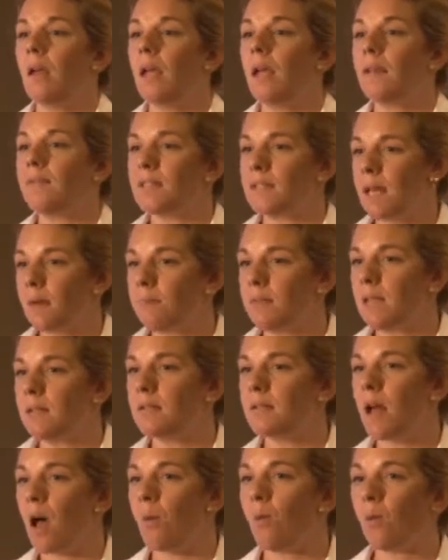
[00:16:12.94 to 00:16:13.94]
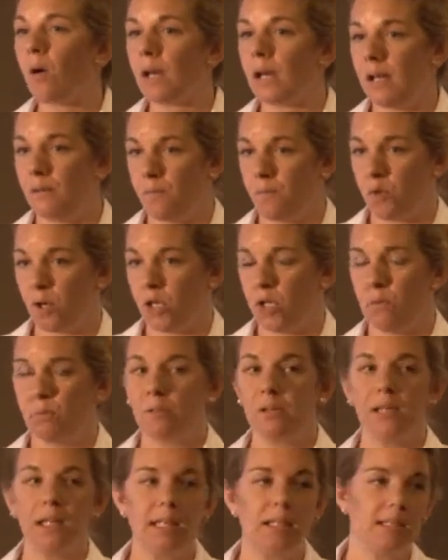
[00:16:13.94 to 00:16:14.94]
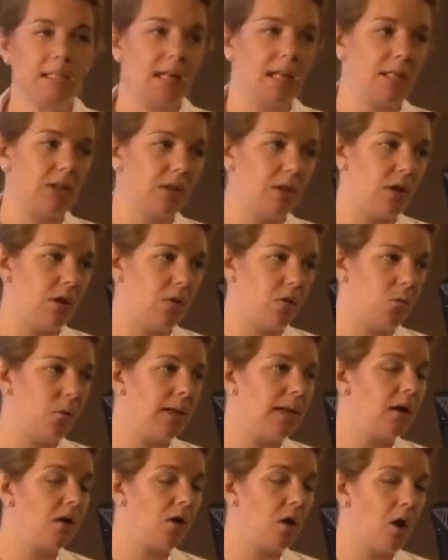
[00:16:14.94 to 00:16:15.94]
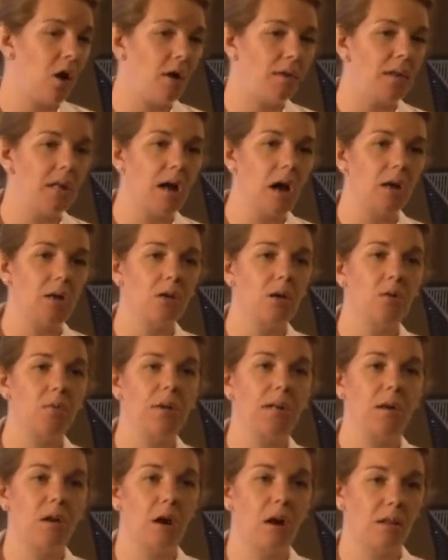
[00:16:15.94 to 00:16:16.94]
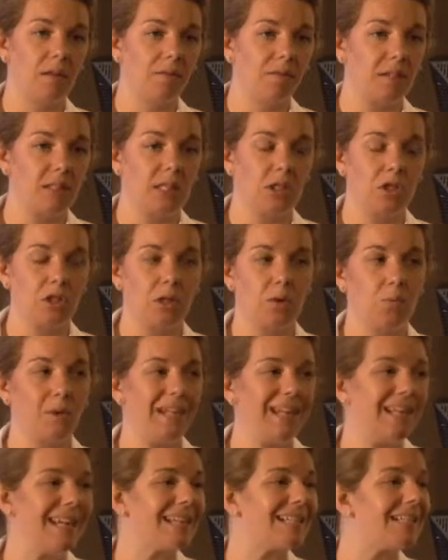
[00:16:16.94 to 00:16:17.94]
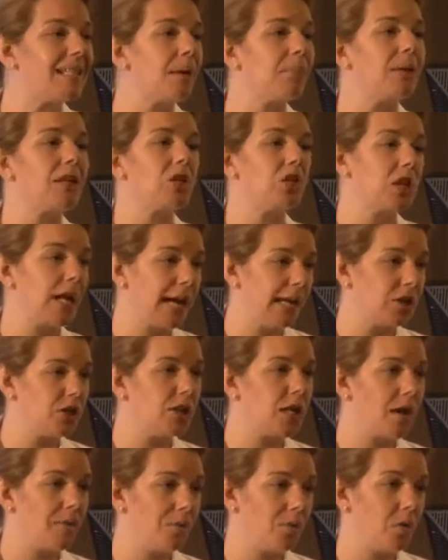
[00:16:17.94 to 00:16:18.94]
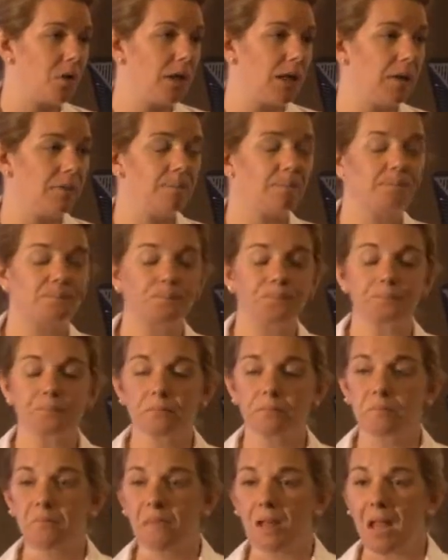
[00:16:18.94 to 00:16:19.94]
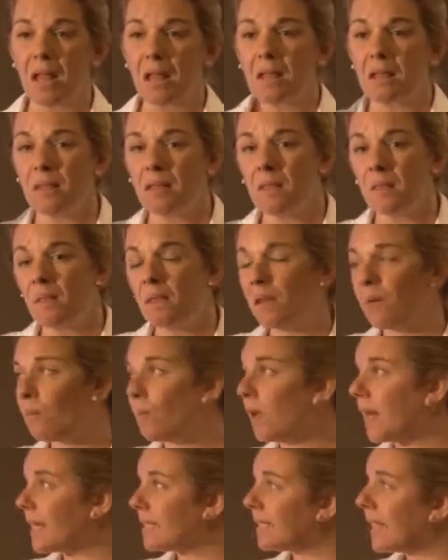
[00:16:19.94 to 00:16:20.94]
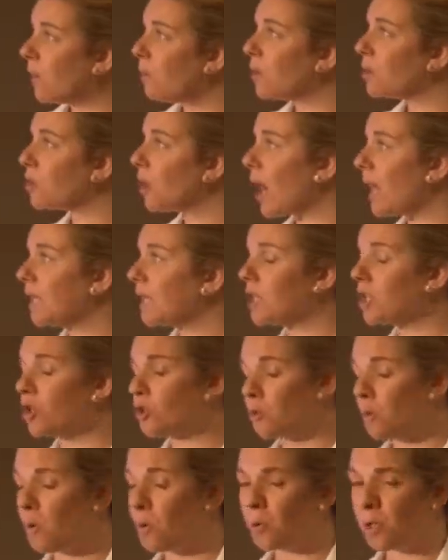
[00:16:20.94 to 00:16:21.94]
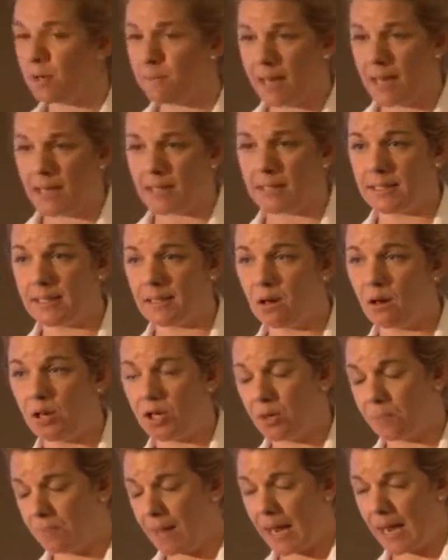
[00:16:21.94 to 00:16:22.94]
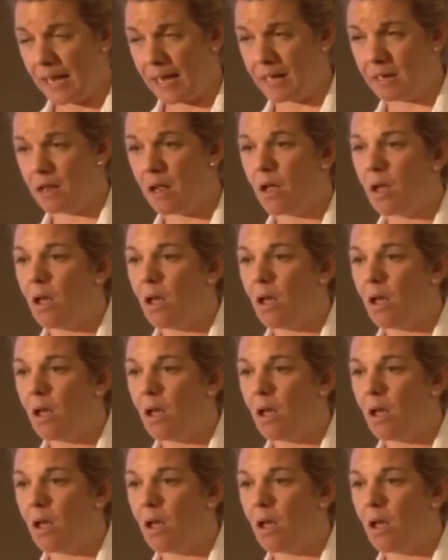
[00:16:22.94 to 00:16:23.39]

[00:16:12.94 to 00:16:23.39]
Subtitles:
if something's not working for you, please let us know. We can call the doctor, we can call the physician, we can get something changed up for you. When I say we're trying to control your medicine or your pain,